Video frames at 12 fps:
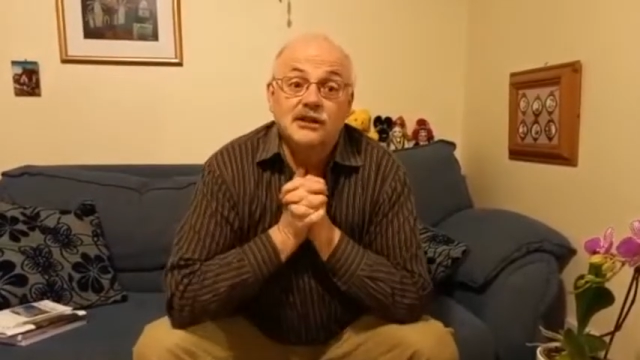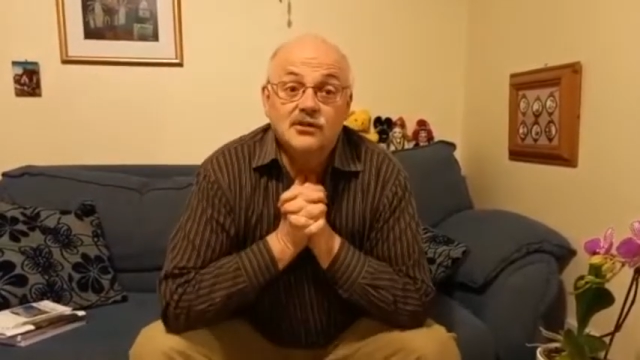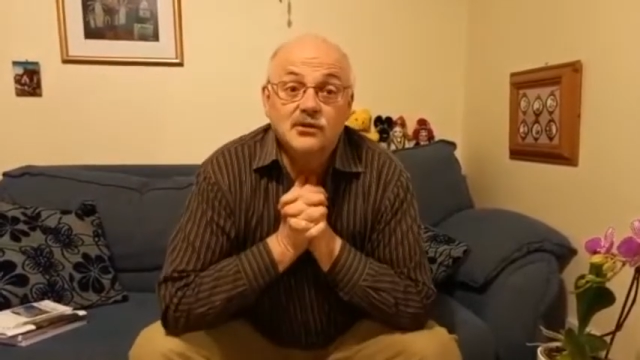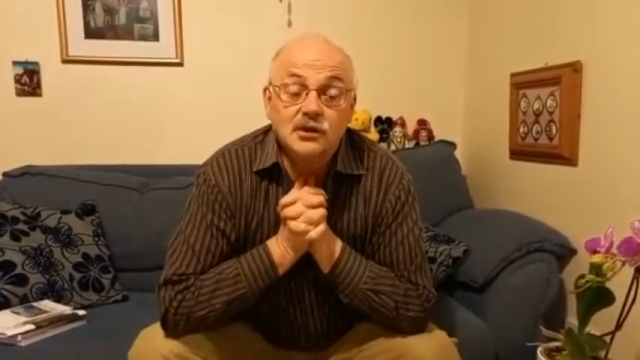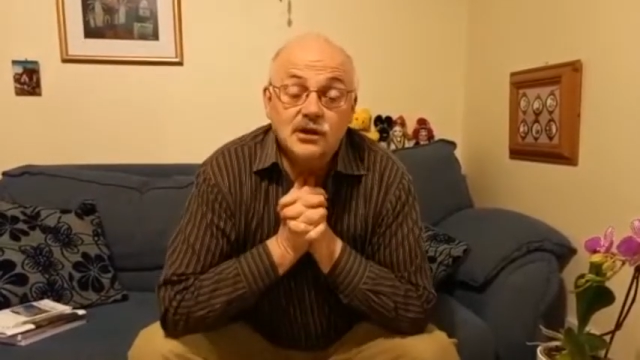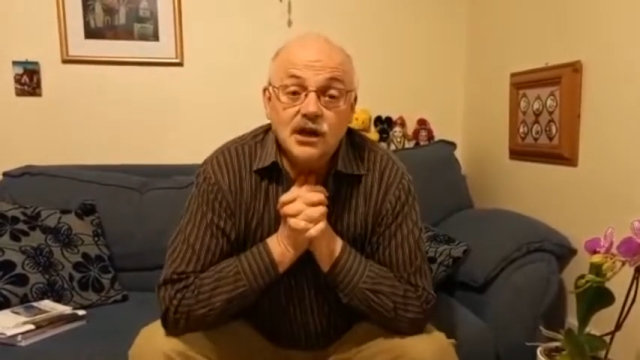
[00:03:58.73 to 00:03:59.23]

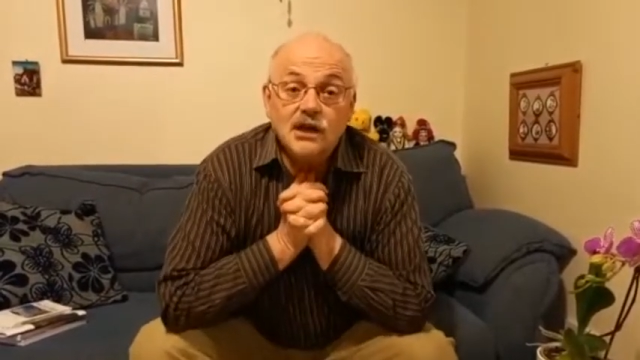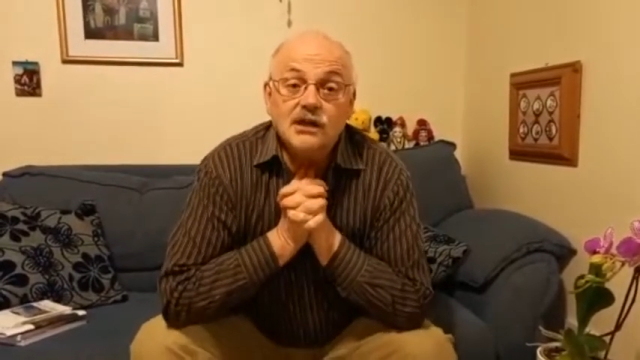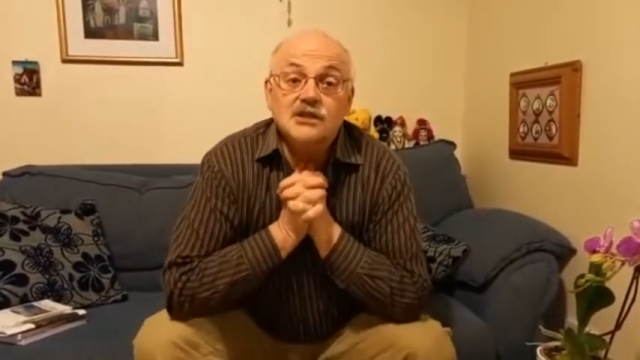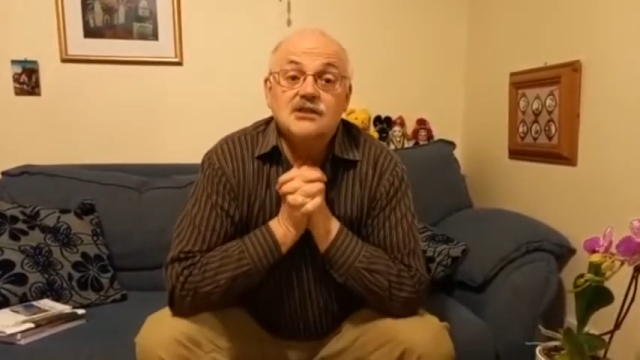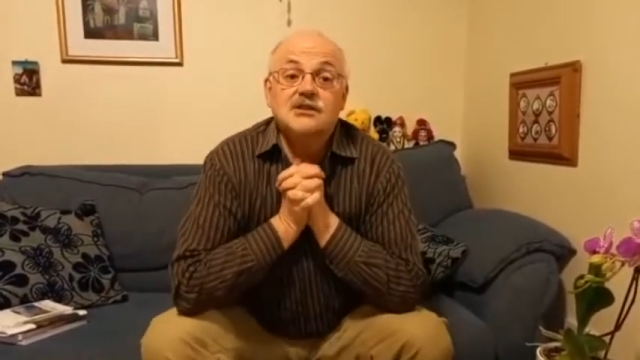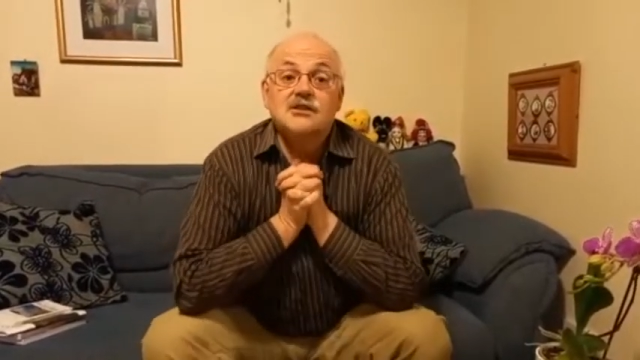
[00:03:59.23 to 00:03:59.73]
to
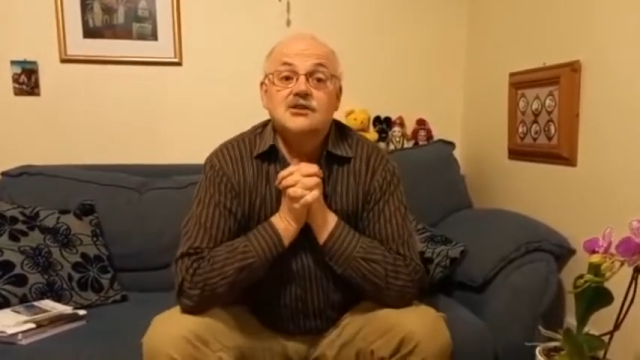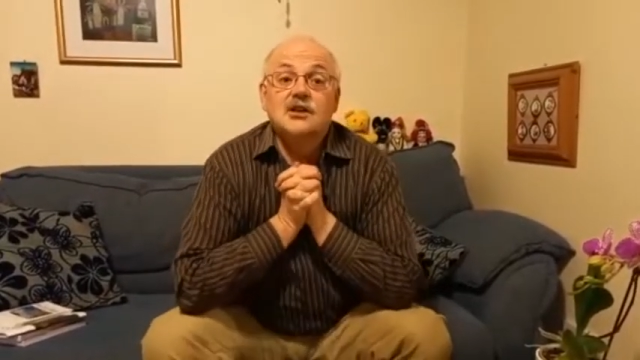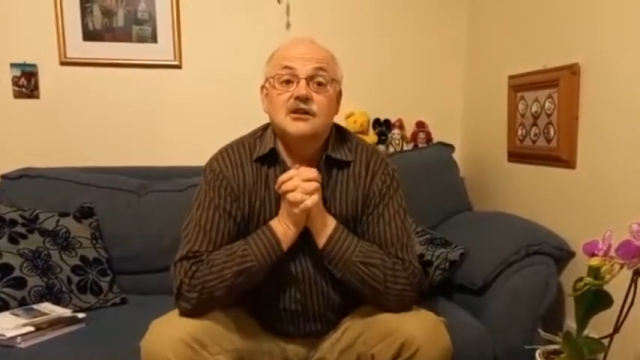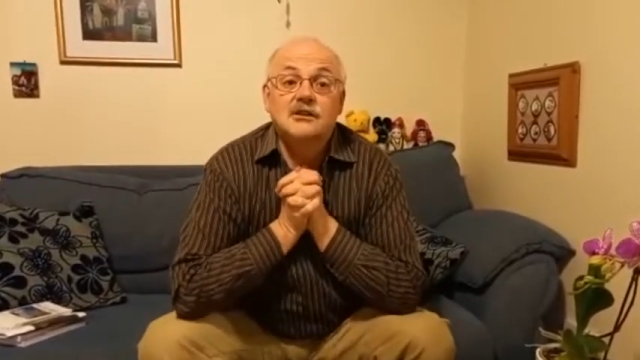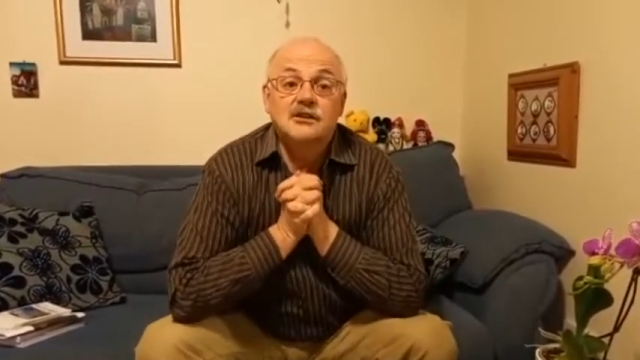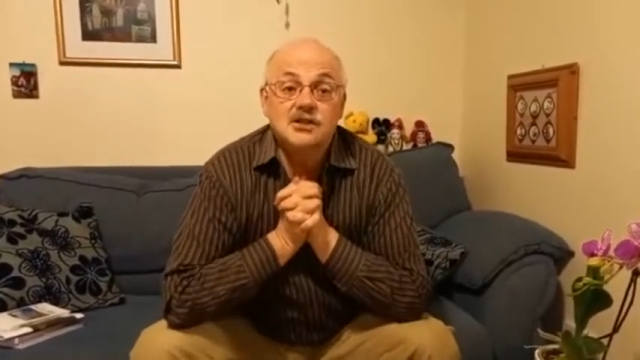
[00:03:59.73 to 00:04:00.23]
encourage the
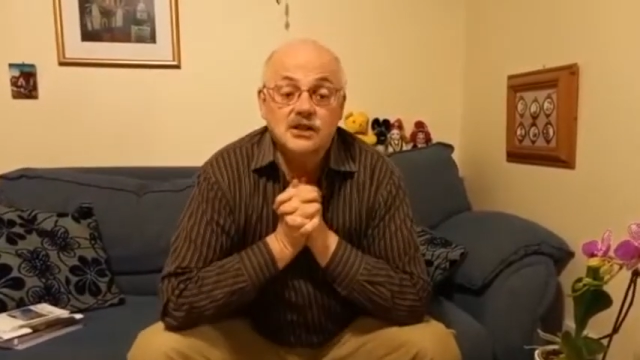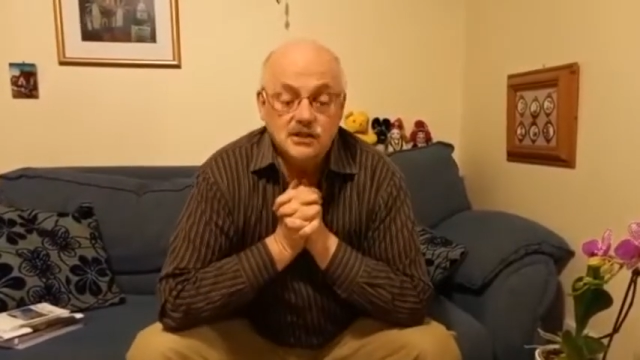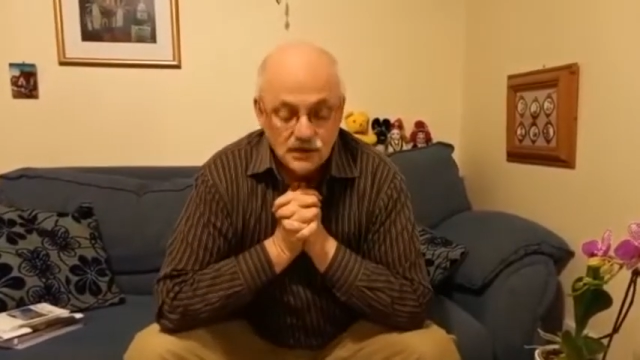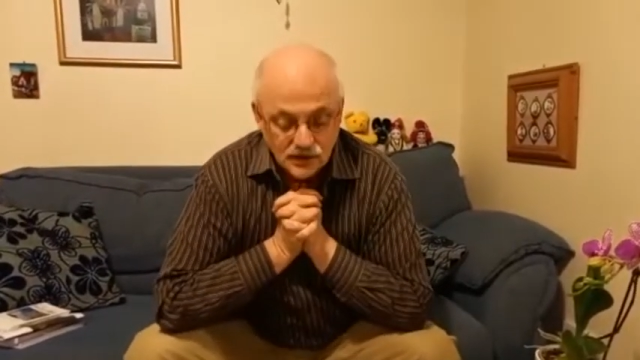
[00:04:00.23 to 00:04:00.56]
church in,